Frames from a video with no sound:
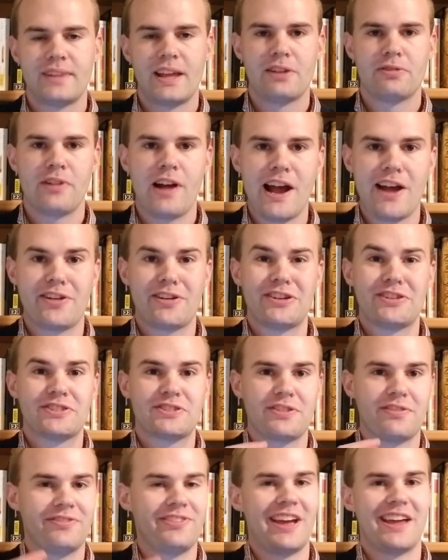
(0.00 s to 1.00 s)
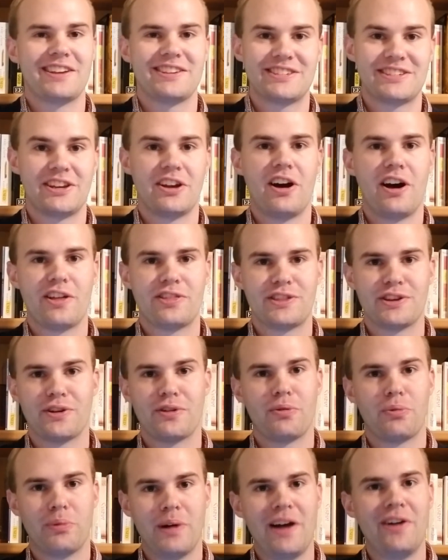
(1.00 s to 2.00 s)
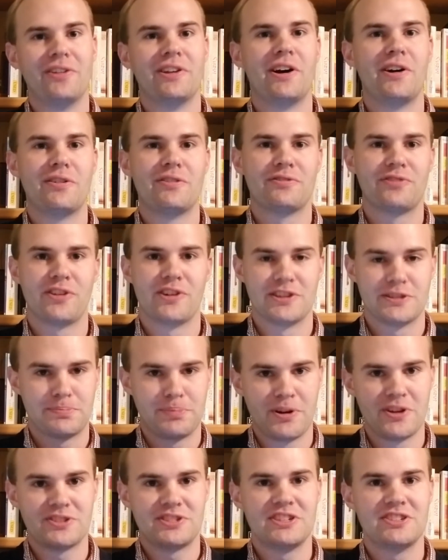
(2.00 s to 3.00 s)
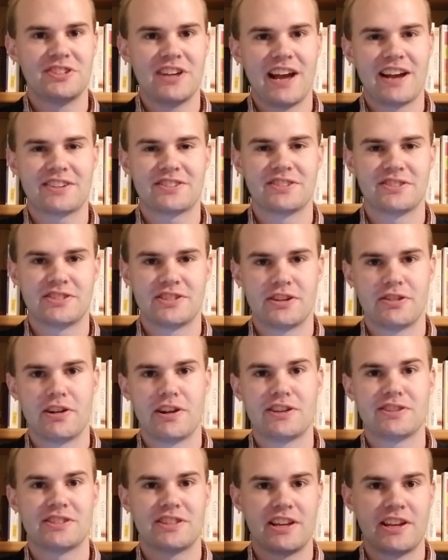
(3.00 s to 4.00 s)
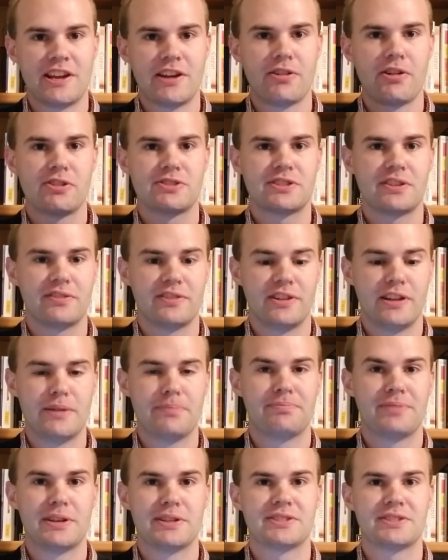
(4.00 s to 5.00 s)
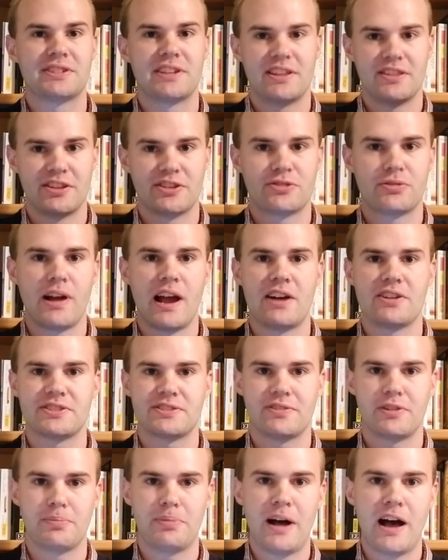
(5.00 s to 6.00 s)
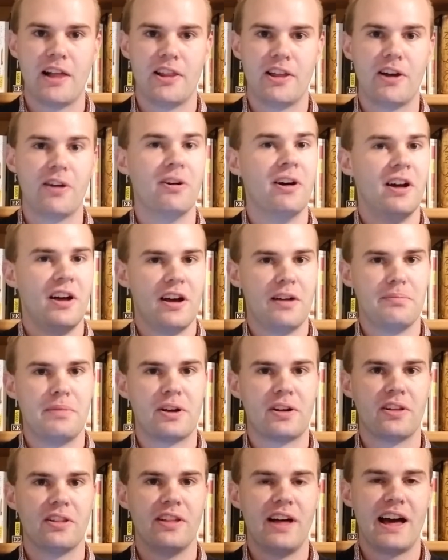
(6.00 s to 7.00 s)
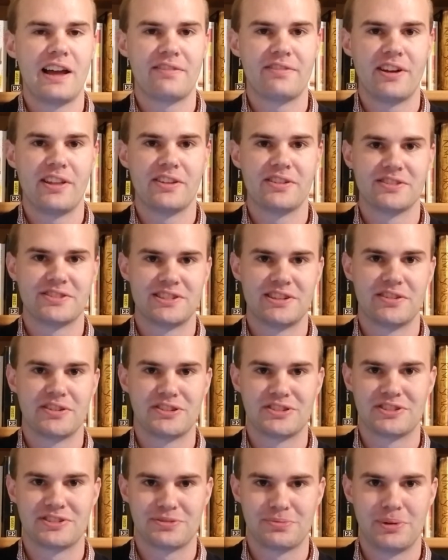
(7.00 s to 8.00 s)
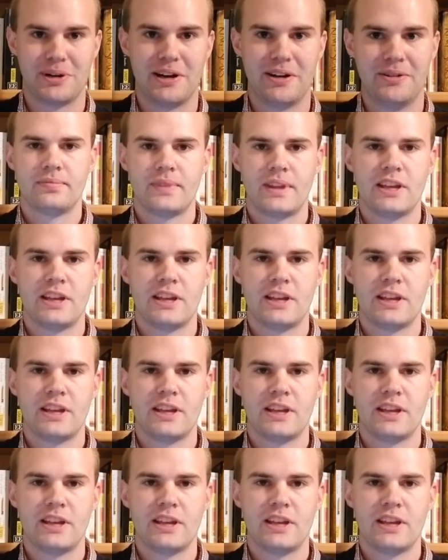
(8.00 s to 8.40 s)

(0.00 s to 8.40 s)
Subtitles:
And Riordan's a fantasy author well known for his Percy Jackson series, The Heroes of Olympus, and The Trials of Apollo, among a lot of other series as well.